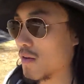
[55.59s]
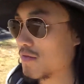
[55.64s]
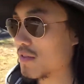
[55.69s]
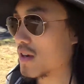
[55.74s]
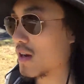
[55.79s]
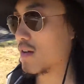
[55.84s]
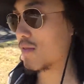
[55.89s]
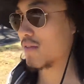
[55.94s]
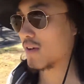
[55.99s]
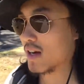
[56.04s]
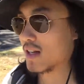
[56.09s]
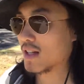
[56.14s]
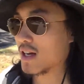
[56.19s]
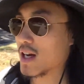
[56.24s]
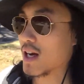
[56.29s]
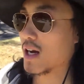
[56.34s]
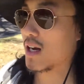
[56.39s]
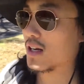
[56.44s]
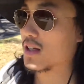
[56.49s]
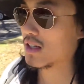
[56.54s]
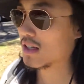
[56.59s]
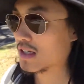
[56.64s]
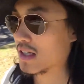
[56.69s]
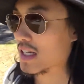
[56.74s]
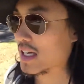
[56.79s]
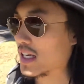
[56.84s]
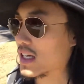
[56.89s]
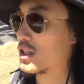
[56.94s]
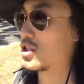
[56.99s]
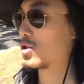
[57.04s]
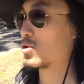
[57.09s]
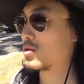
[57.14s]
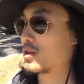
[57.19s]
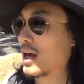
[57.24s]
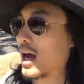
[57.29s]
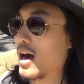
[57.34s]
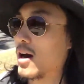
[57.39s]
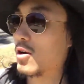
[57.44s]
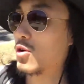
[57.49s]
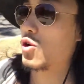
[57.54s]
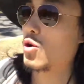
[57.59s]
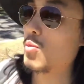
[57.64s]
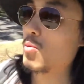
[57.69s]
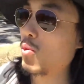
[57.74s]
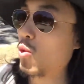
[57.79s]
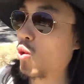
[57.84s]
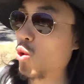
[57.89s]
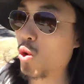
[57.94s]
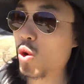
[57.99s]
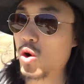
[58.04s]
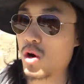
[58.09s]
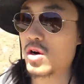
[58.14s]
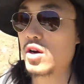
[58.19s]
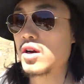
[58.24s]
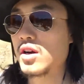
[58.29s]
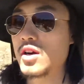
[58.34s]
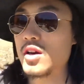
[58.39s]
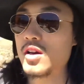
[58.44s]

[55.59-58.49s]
often I find that kind of just leads you down more